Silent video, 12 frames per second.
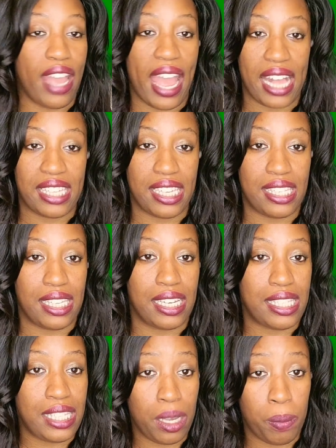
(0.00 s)
access to the
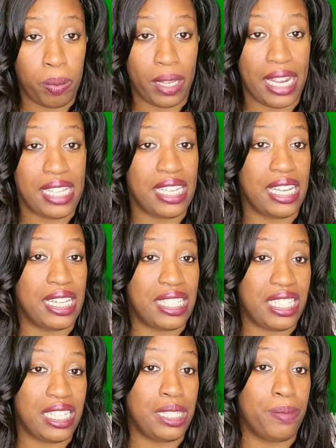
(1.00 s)
templates and the
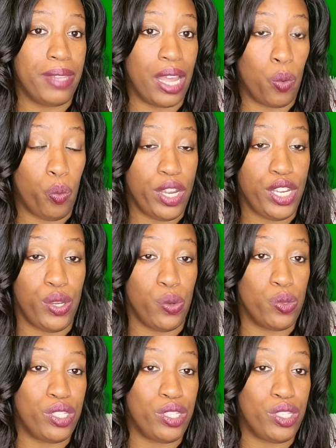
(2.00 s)
system that we use